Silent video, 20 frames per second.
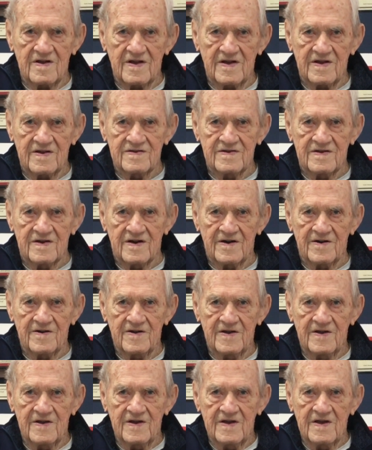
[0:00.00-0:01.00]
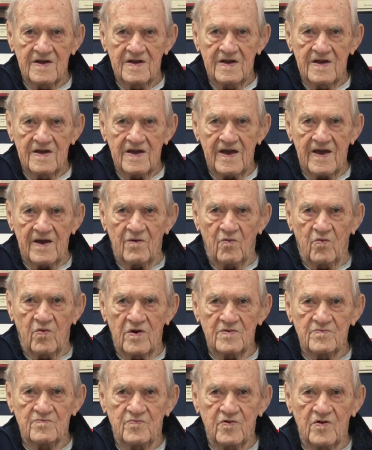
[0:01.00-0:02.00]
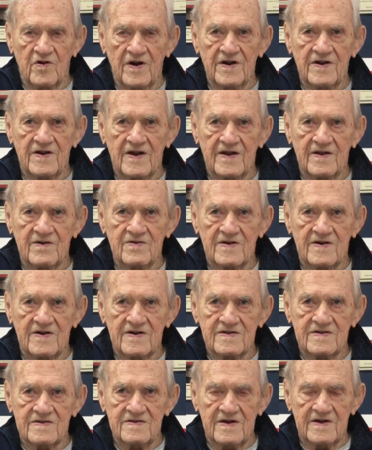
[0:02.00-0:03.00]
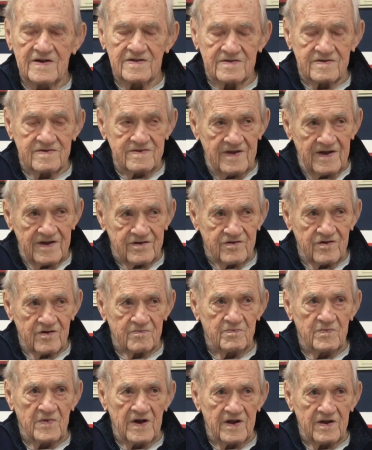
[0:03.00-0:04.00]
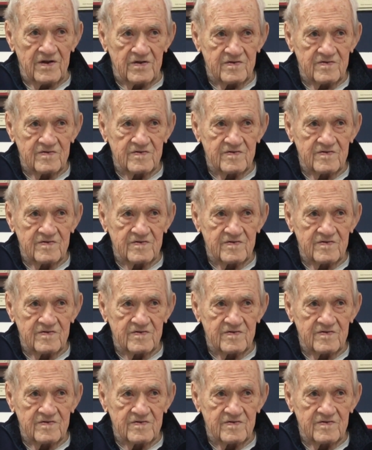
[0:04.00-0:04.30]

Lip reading: And at one point, I took my